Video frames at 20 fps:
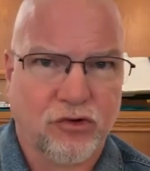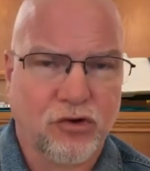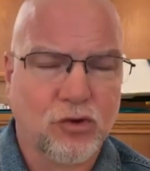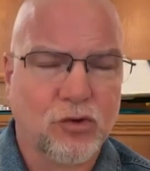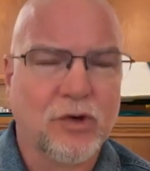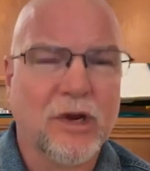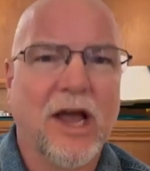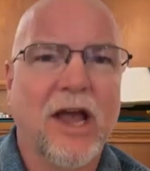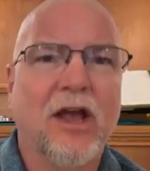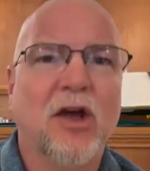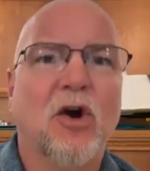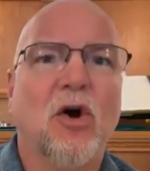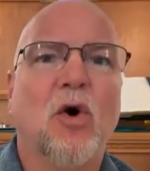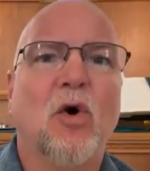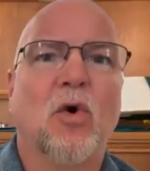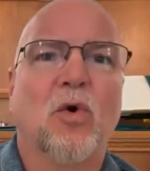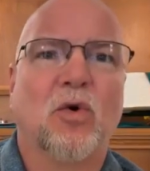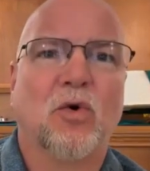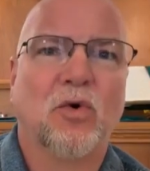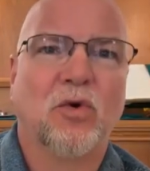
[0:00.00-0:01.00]

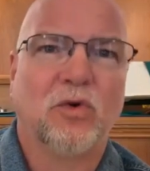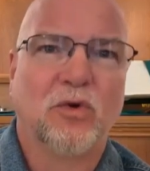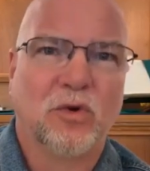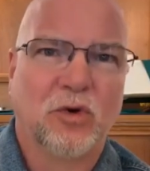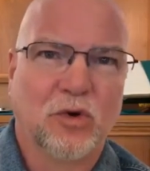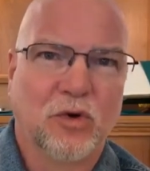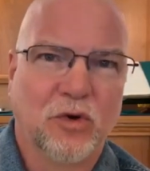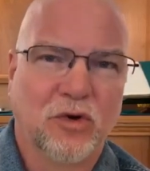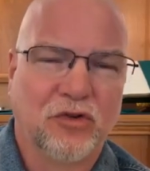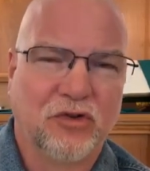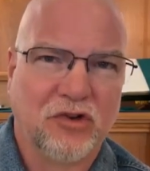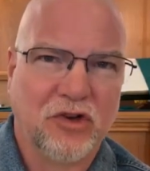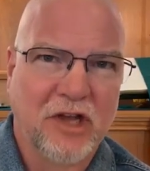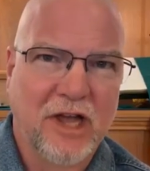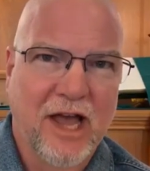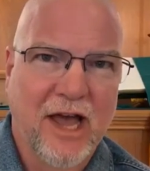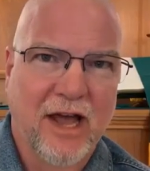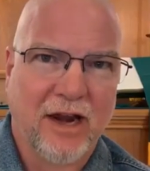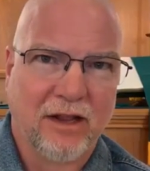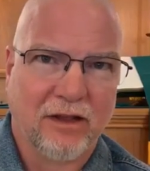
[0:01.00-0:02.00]
Judeo
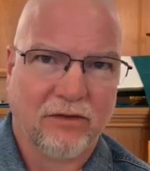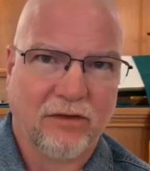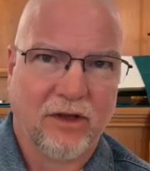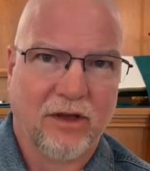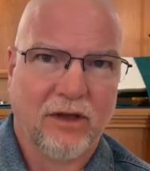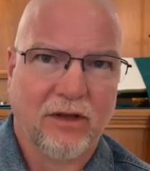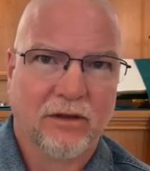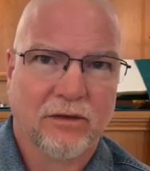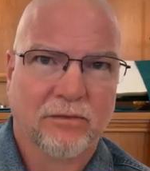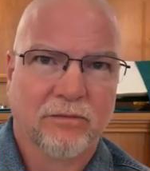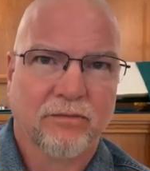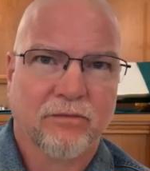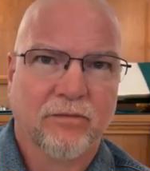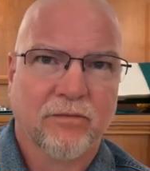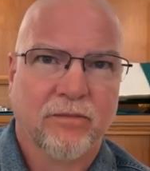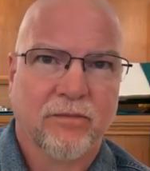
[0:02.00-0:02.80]
Christianity